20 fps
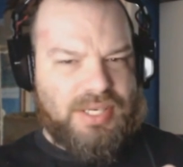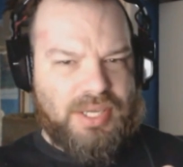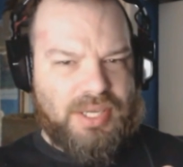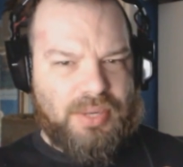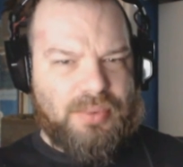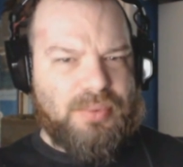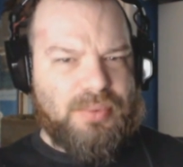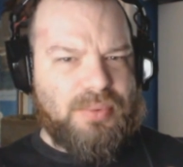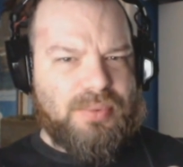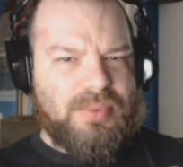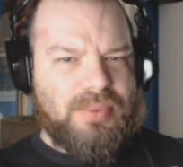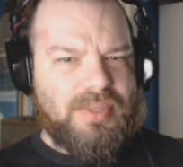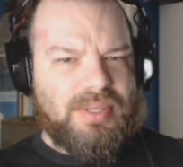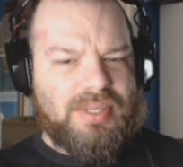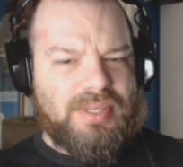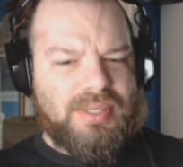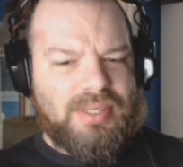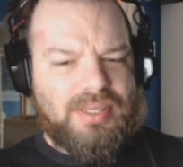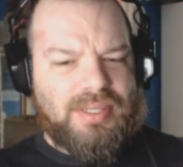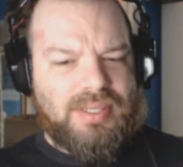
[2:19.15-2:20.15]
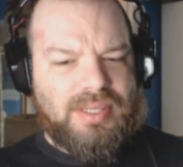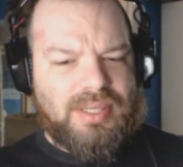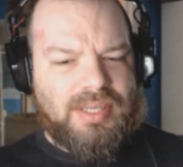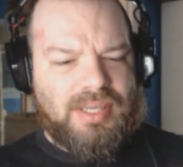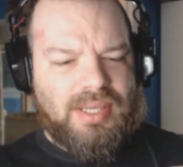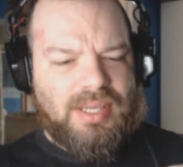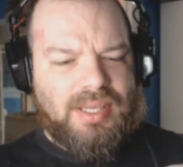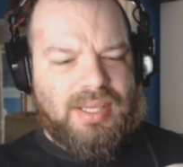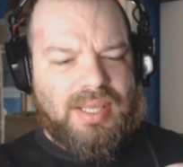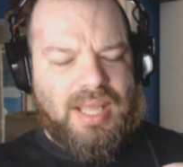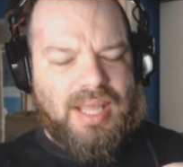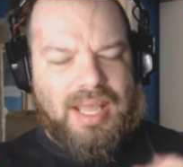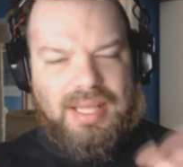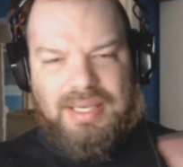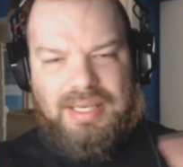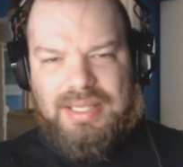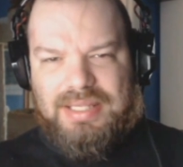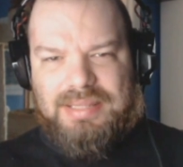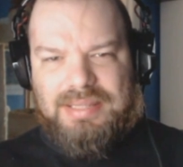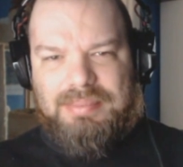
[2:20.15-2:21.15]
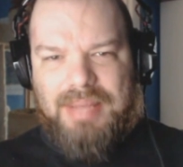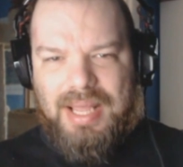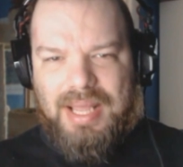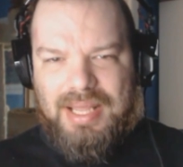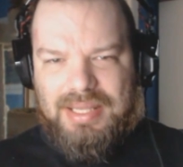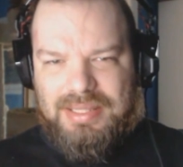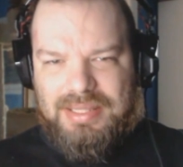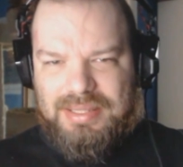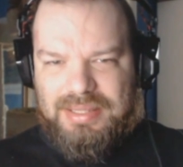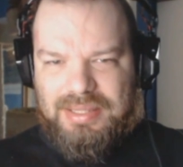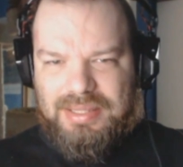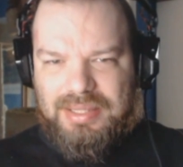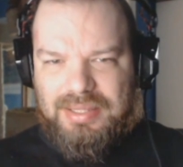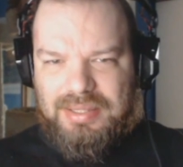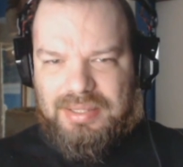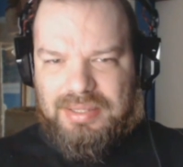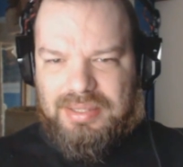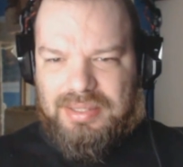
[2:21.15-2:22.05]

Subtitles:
Dough and his mask?